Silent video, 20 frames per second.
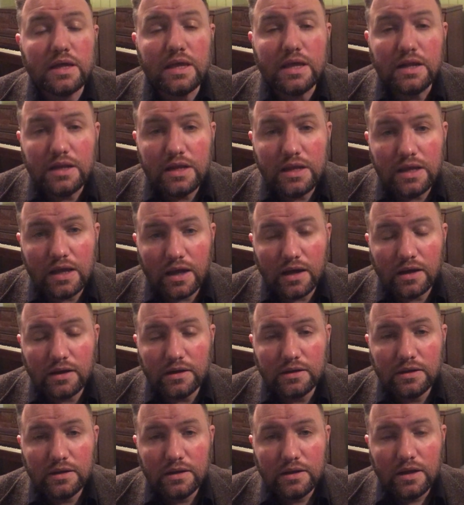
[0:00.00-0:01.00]
India
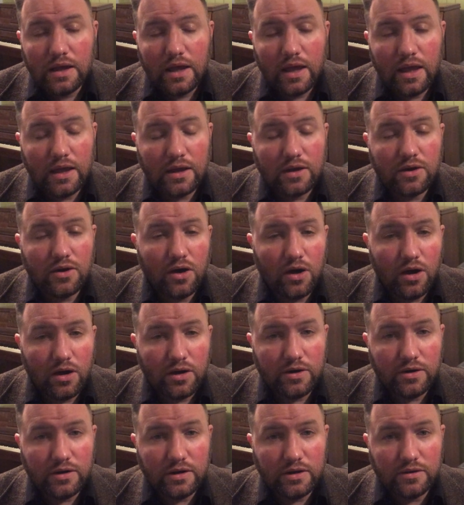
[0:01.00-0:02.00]
and
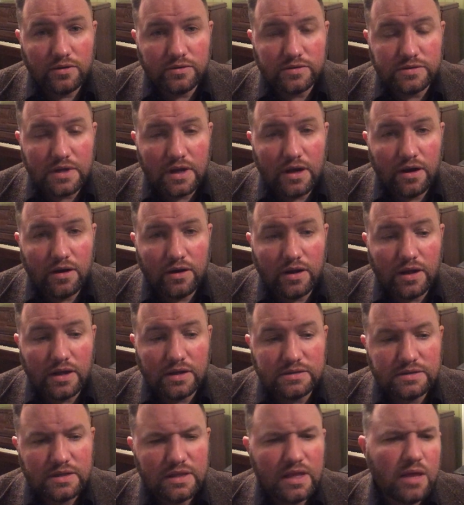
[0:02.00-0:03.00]
conquered in those
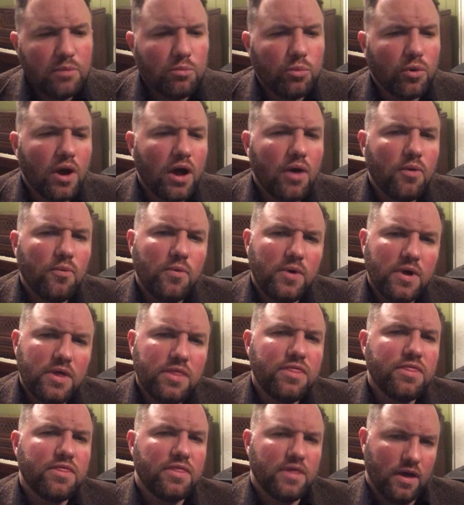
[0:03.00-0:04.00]
areas. And they brought
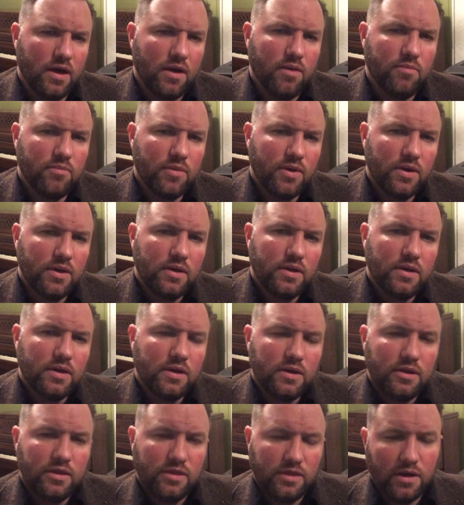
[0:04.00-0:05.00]
with them
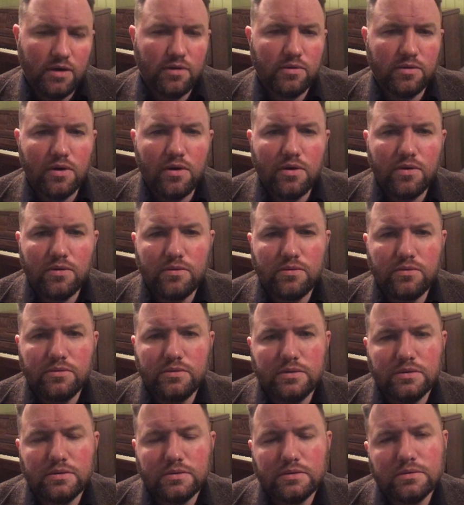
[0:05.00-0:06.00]
their
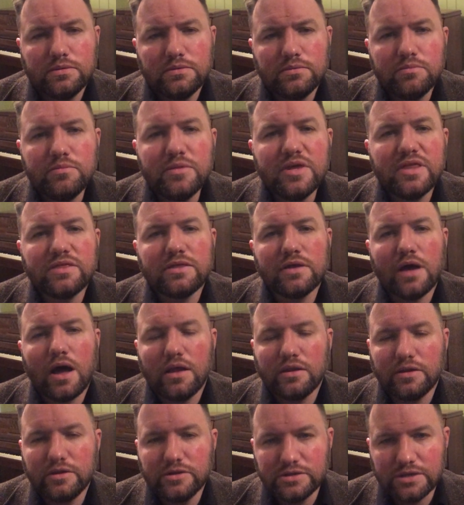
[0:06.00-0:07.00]
own
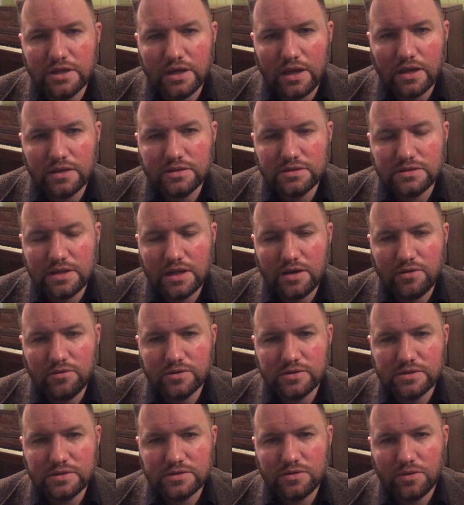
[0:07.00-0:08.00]
mythology and
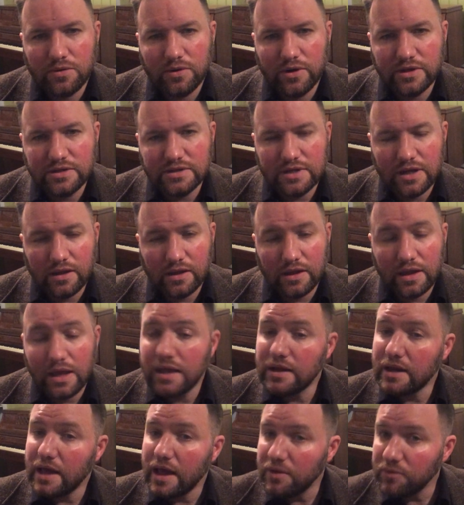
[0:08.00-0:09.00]
sacred storytelling,
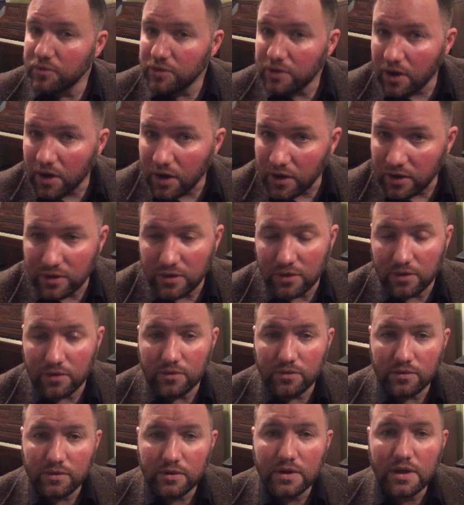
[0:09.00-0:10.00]
and I would
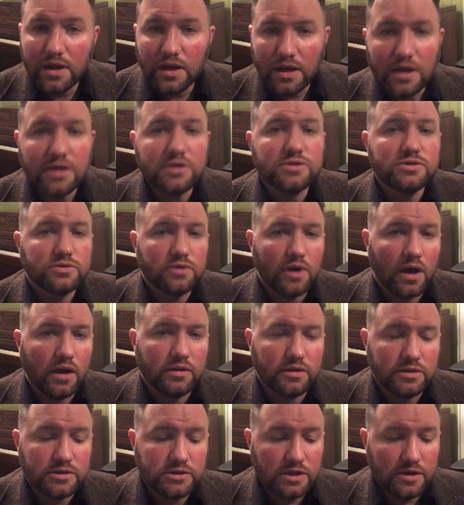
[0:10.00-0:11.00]
argue
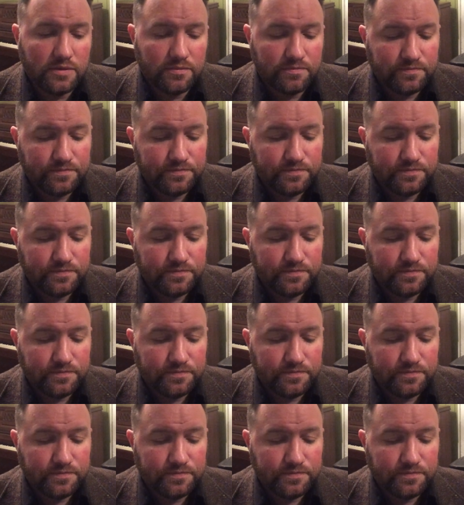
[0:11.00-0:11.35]
astrology.